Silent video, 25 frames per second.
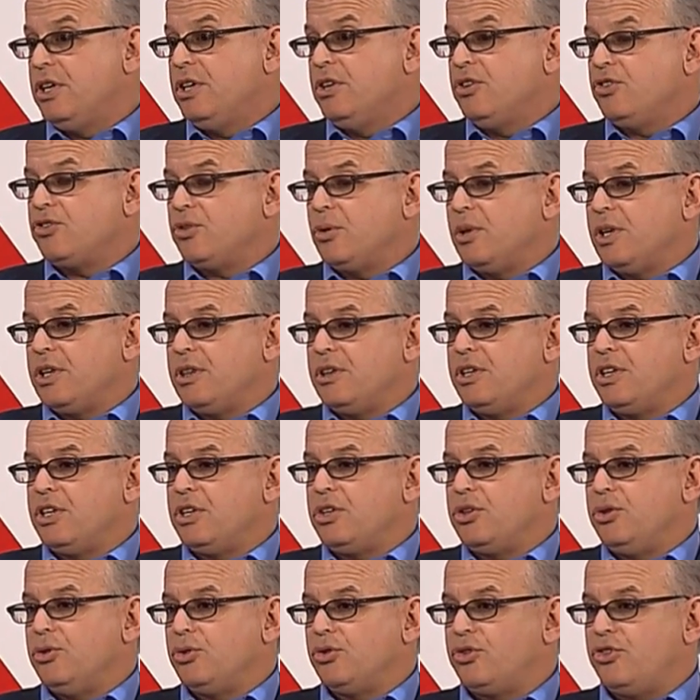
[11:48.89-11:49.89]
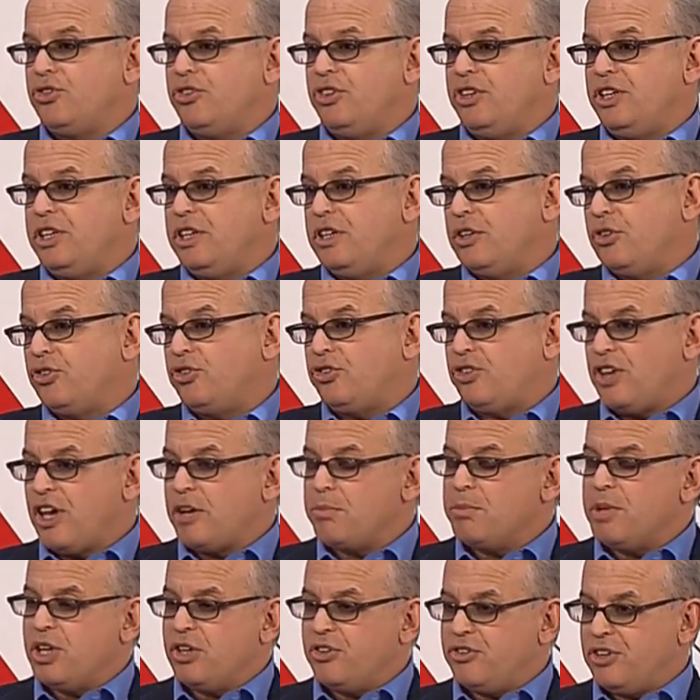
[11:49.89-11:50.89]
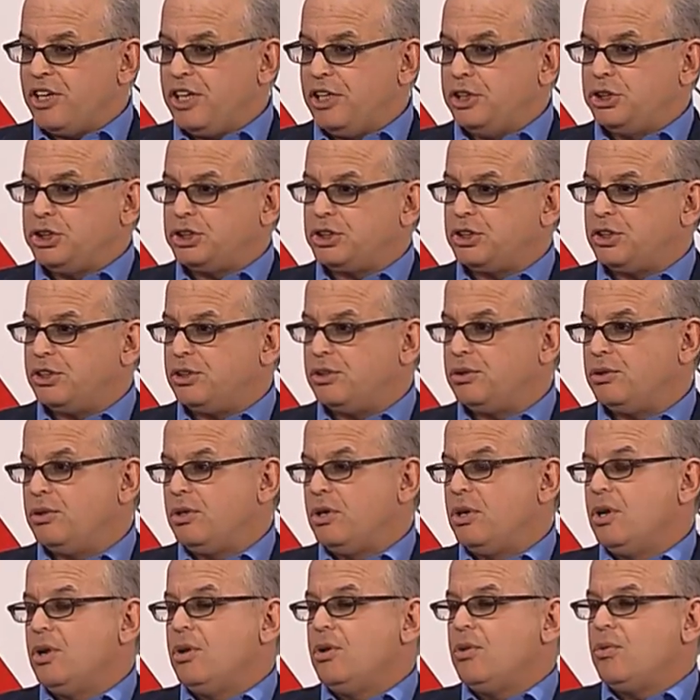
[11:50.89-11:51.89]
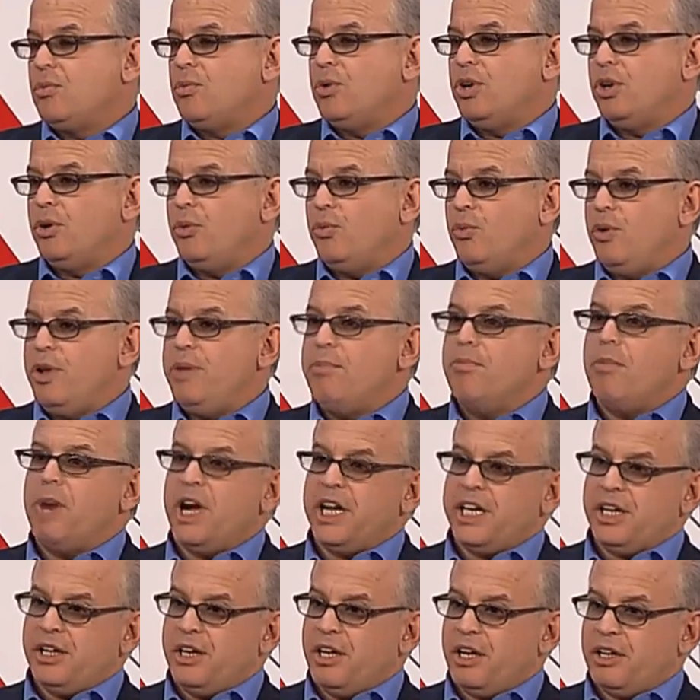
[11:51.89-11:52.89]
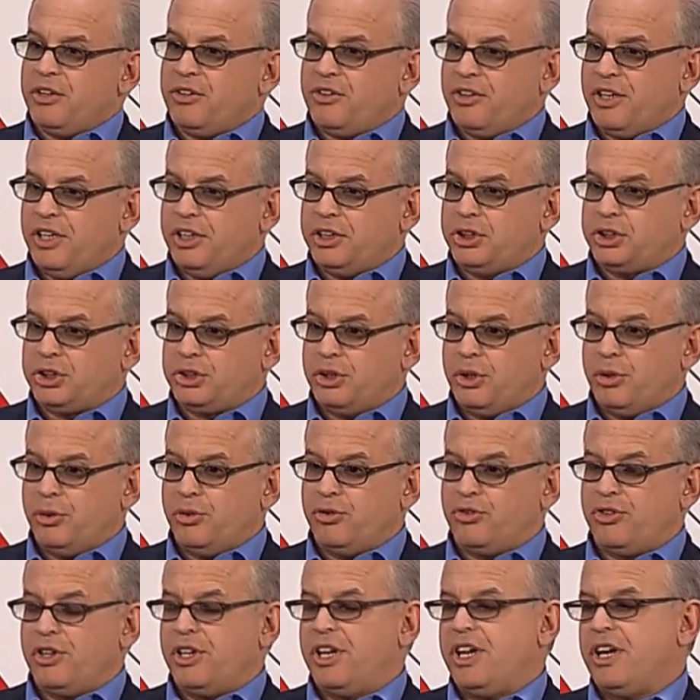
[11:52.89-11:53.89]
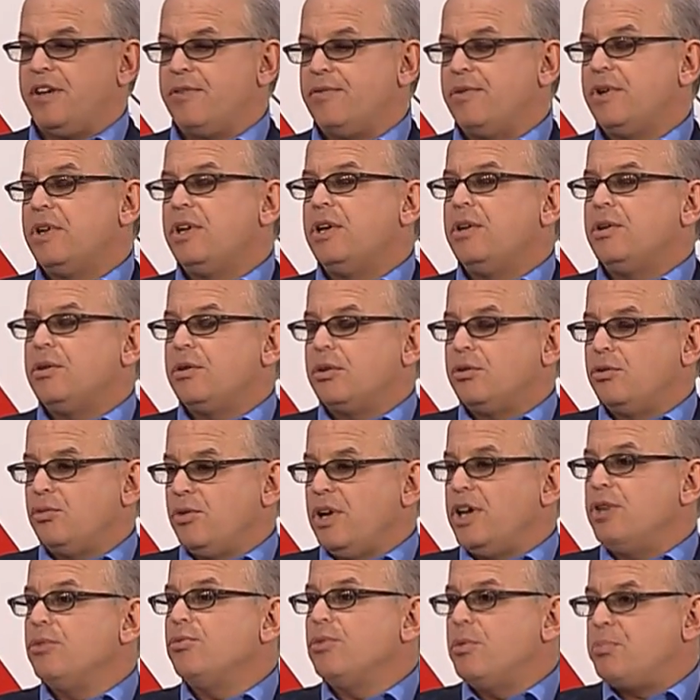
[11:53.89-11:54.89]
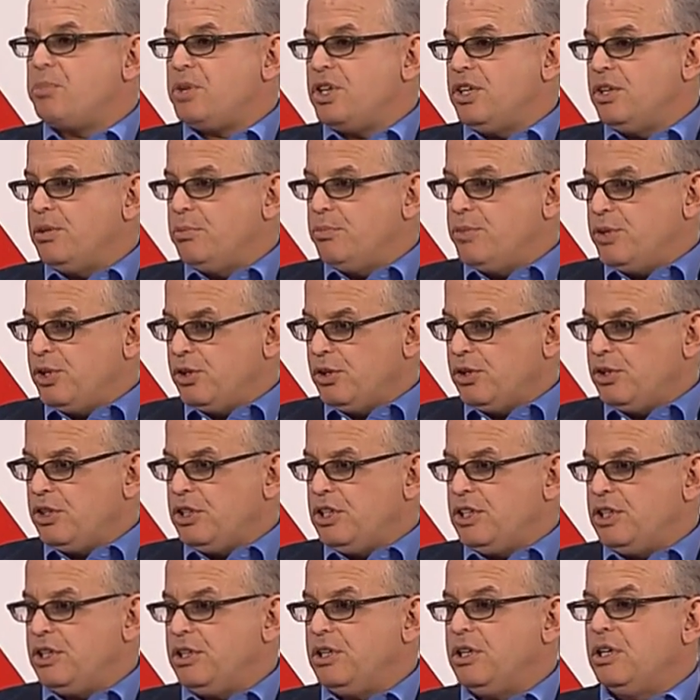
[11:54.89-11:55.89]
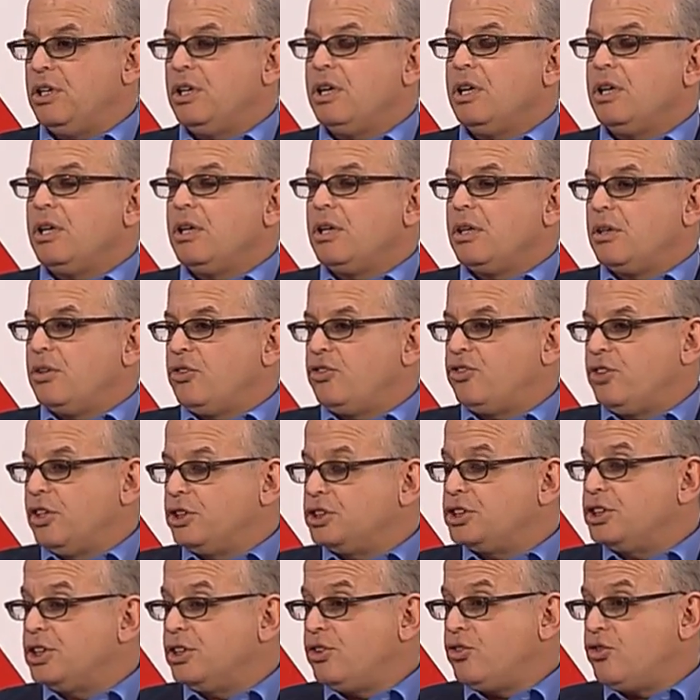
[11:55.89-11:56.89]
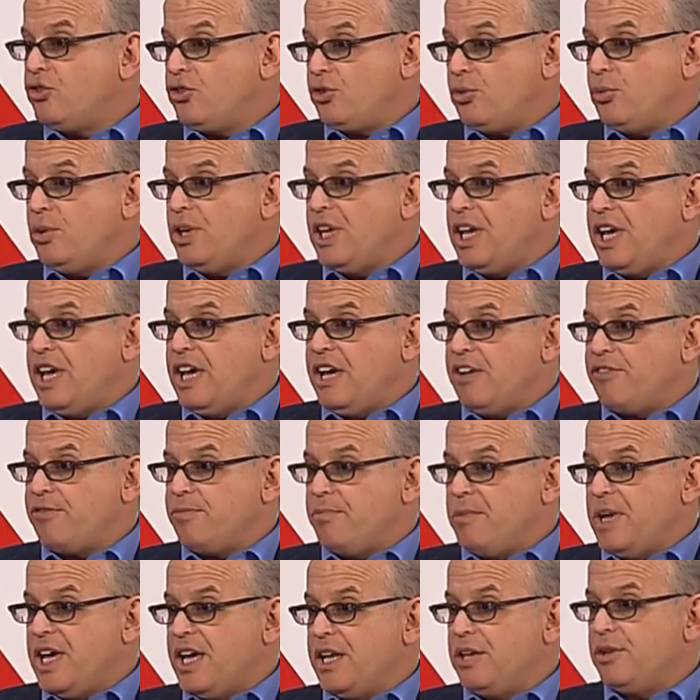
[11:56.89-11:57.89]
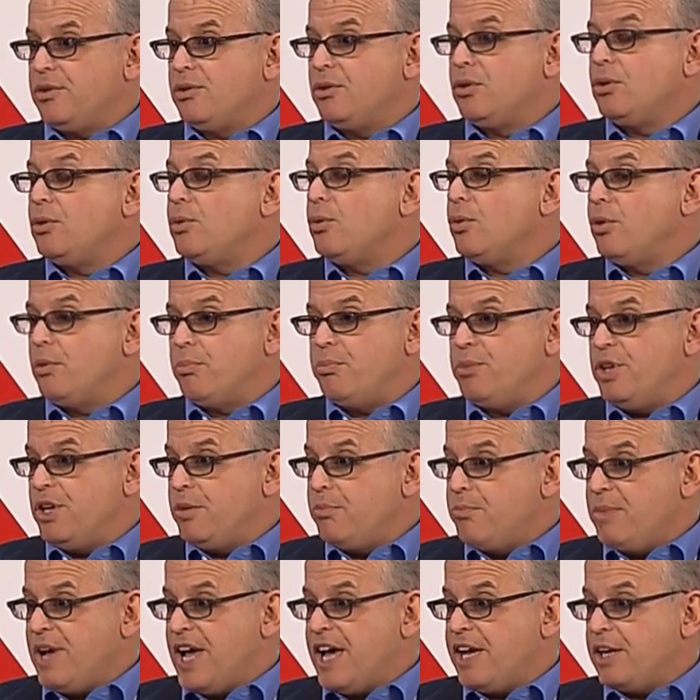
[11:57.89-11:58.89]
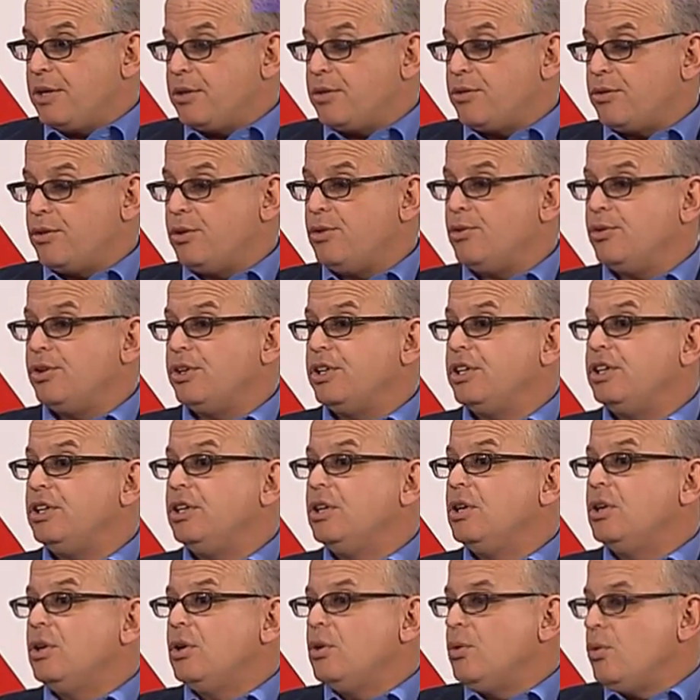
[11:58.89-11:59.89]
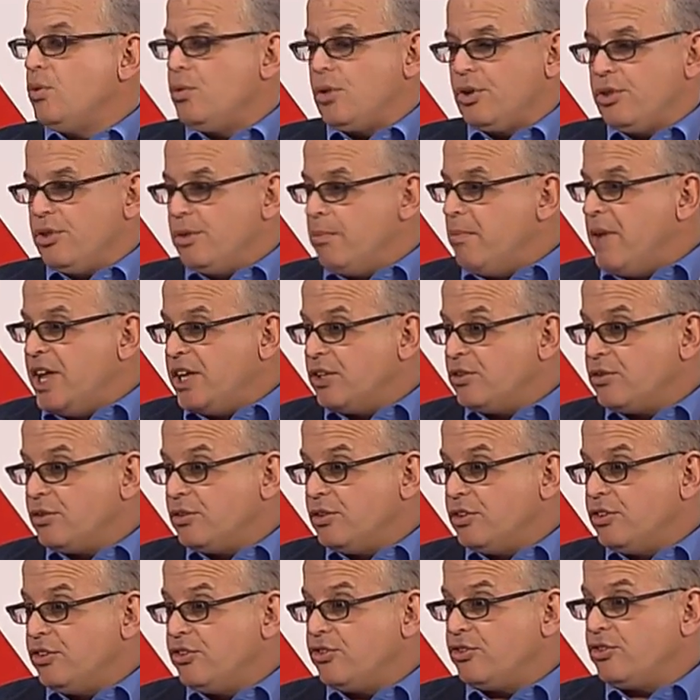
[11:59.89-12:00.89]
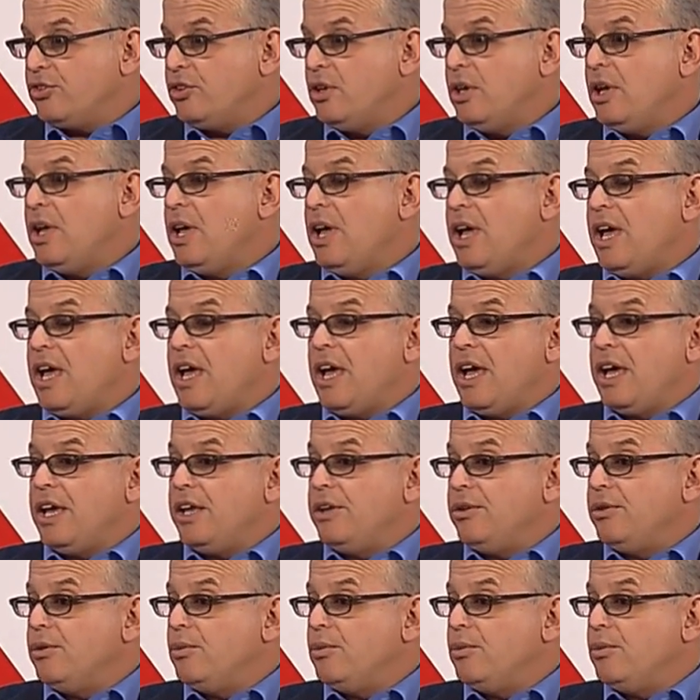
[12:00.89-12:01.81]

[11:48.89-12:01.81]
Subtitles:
So I think you're seeing a segmentation where we might not take shows that have great repeatability, such as 2.5 Men or Big Bang Theory or The Mentalist, and